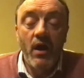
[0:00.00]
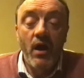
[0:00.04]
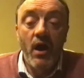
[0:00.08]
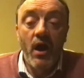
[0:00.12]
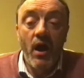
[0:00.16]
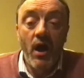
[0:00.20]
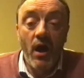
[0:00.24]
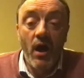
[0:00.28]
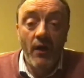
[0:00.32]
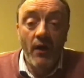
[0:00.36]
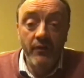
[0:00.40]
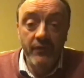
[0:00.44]

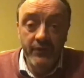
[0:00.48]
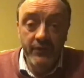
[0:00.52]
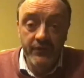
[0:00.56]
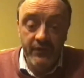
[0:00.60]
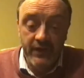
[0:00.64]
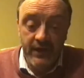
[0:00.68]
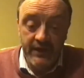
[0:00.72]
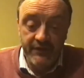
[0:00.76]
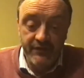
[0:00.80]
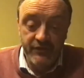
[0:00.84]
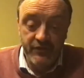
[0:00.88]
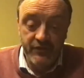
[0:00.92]
On the day
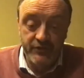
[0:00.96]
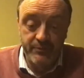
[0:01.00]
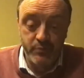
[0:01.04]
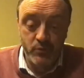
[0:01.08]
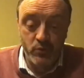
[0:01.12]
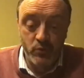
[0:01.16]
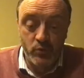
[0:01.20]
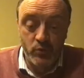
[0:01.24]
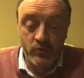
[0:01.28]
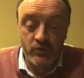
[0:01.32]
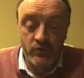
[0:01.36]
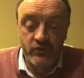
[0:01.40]
of the
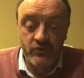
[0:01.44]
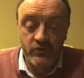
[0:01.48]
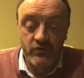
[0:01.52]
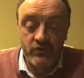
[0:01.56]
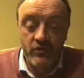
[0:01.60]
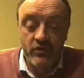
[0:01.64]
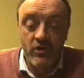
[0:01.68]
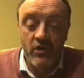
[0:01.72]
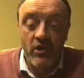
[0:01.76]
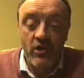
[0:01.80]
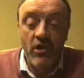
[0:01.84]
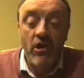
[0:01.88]
sports,
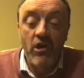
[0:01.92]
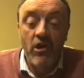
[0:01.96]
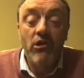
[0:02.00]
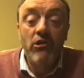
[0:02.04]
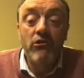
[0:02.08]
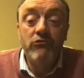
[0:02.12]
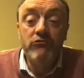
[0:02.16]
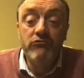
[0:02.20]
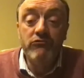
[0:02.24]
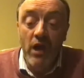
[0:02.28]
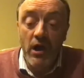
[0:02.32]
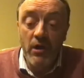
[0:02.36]

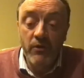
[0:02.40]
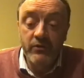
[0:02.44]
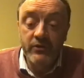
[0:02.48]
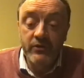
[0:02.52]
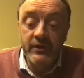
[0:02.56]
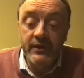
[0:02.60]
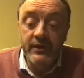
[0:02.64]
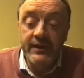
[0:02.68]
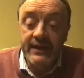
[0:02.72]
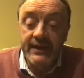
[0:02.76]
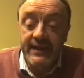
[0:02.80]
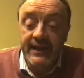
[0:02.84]
Roundy
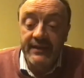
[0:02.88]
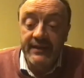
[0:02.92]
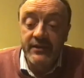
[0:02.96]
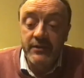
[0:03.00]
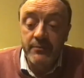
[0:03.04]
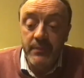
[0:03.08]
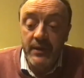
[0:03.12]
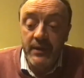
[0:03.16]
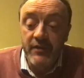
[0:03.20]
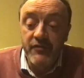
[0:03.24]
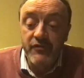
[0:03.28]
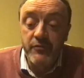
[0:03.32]
collected
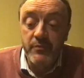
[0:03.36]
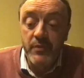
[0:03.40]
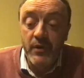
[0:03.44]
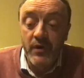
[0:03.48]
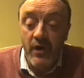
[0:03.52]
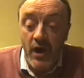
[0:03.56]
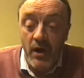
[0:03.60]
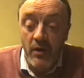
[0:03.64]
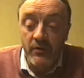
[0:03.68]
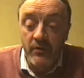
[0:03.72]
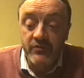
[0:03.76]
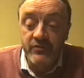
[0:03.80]
me from our
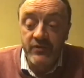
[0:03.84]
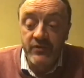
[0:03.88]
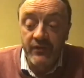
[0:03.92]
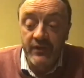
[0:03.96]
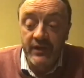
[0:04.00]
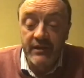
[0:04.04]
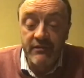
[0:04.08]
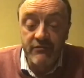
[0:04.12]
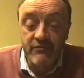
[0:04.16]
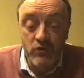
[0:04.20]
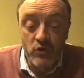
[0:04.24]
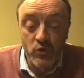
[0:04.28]
house on the Lee
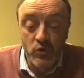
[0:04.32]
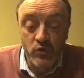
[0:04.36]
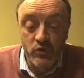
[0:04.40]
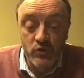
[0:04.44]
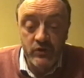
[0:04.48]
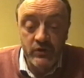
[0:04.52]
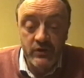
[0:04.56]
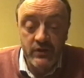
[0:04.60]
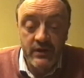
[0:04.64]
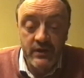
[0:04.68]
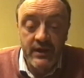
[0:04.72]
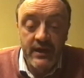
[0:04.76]
Road,
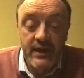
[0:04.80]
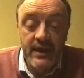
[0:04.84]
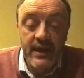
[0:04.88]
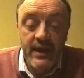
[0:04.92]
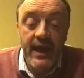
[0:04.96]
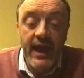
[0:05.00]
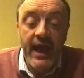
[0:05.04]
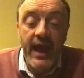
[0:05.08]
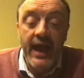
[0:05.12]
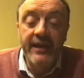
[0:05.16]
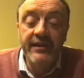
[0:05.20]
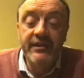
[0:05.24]

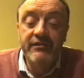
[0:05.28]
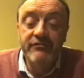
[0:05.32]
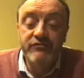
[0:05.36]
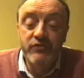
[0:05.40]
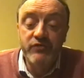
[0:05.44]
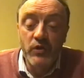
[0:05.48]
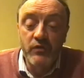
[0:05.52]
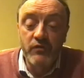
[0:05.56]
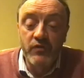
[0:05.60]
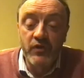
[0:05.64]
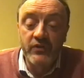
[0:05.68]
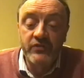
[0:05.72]
and he
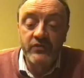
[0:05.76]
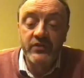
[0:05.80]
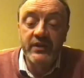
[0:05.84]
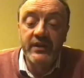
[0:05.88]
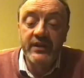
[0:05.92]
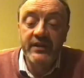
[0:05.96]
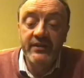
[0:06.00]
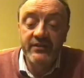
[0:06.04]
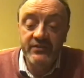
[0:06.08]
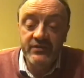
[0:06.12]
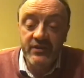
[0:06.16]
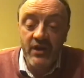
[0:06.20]
drove us in
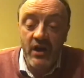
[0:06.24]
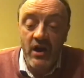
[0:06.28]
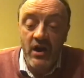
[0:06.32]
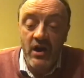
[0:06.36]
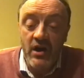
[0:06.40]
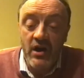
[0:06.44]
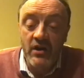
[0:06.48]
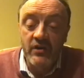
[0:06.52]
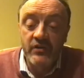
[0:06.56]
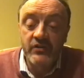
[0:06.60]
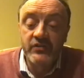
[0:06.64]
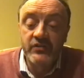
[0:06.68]
his car
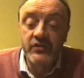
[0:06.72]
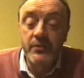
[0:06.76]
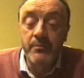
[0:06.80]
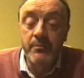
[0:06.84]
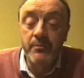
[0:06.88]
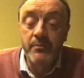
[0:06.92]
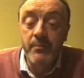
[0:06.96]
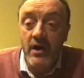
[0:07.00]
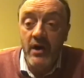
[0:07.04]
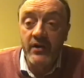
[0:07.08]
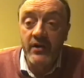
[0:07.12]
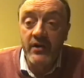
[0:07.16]
to the
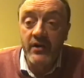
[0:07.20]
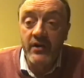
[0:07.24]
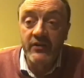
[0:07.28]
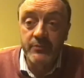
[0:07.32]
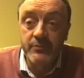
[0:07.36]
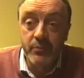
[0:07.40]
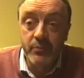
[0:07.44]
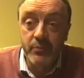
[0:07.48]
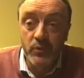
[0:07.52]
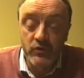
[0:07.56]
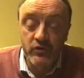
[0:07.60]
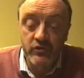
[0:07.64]
Mardyke
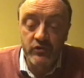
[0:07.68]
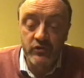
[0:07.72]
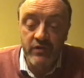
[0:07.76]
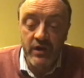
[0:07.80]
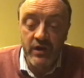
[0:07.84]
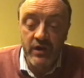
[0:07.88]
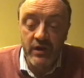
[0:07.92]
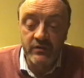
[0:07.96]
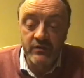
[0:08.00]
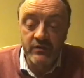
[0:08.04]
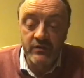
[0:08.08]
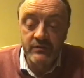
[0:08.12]
Sports
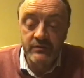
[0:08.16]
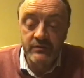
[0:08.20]
Ground.